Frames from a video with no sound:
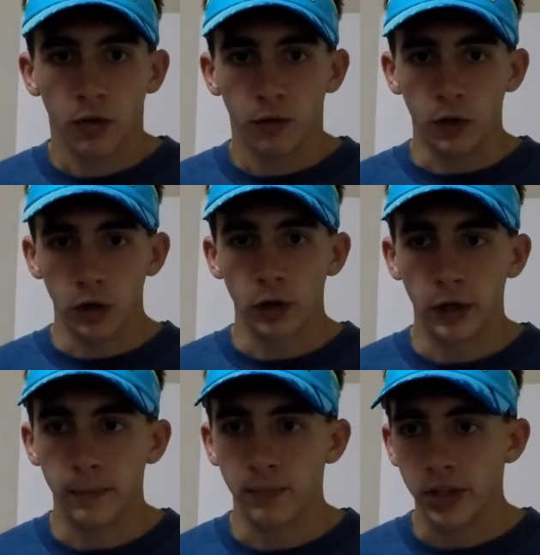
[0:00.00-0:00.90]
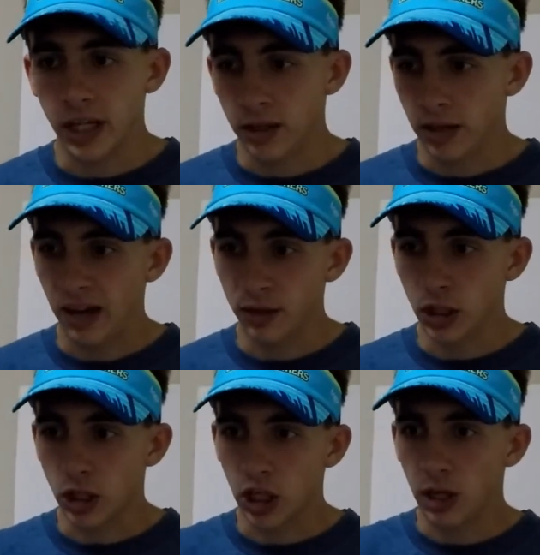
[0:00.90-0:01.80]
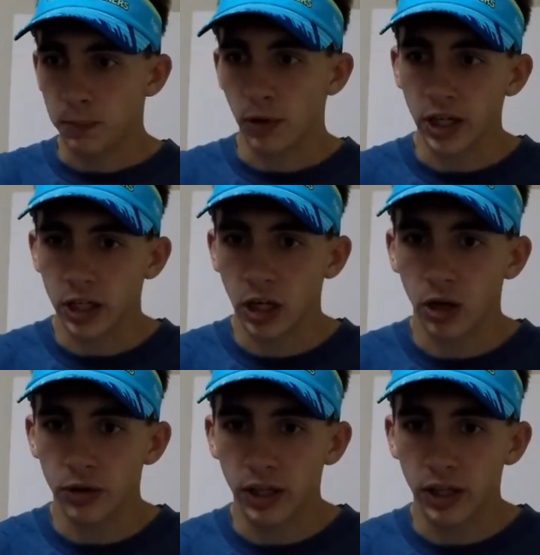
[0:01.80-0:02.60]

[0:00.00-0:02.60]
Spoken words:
for having the cup ready to go.